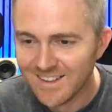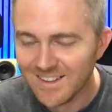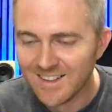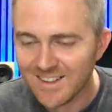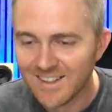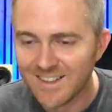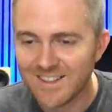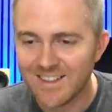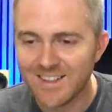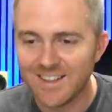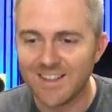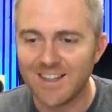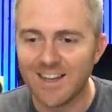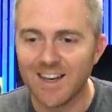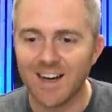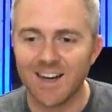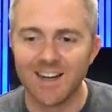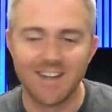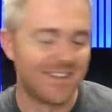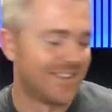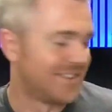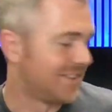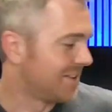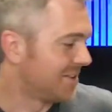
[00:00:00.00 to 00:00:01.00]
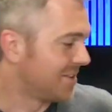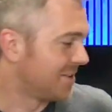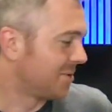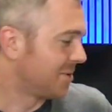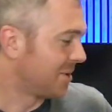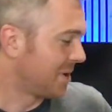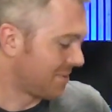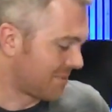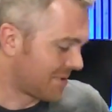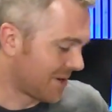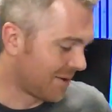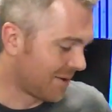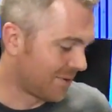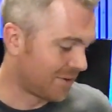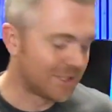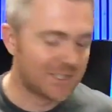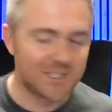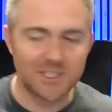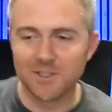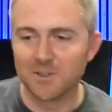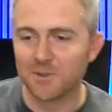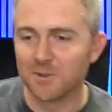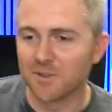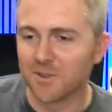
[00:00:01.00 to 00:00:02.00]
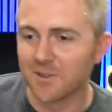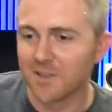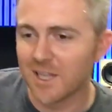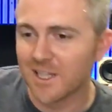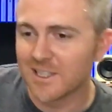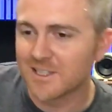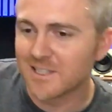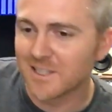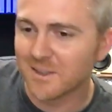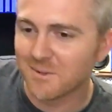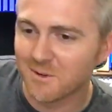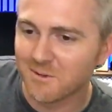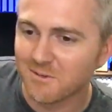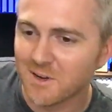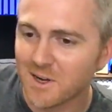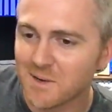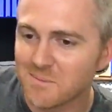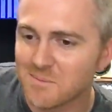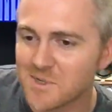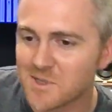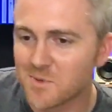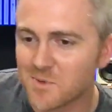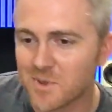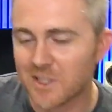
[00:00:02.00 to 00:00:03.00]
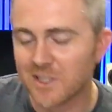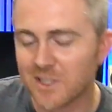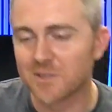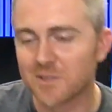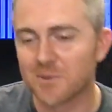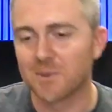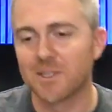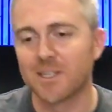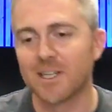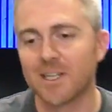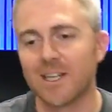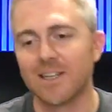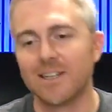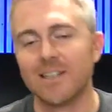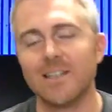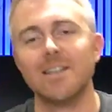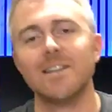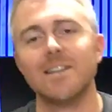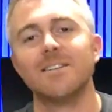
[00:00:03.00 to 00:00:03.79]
Yeah, Reeve God, we should do a lightsaber fight between us one day.